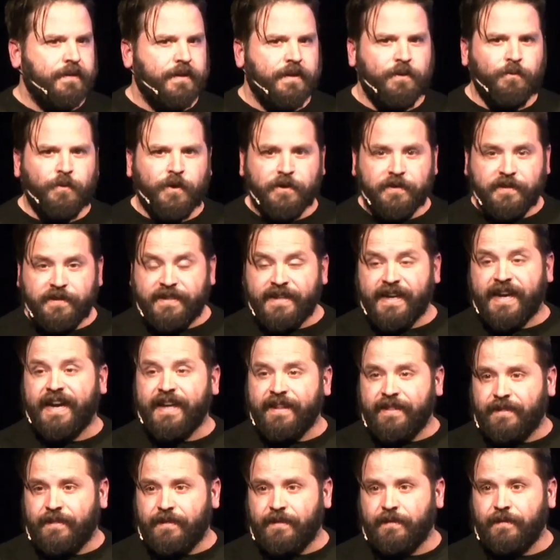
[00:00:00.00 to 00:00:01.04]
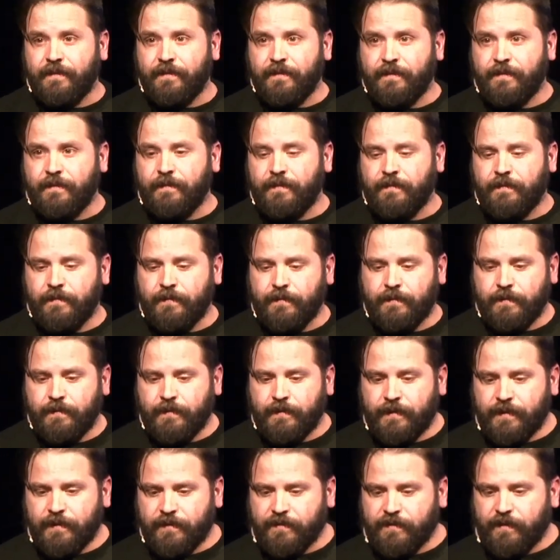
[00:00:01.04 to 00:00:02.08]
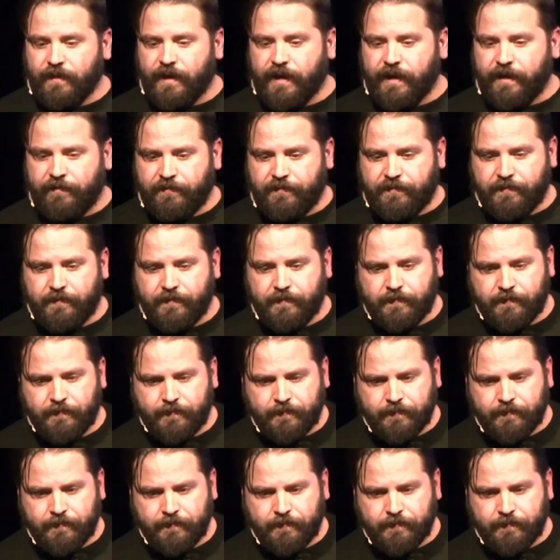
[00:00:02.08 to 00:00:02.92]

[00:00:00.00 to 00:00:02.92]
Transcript: and where death is life.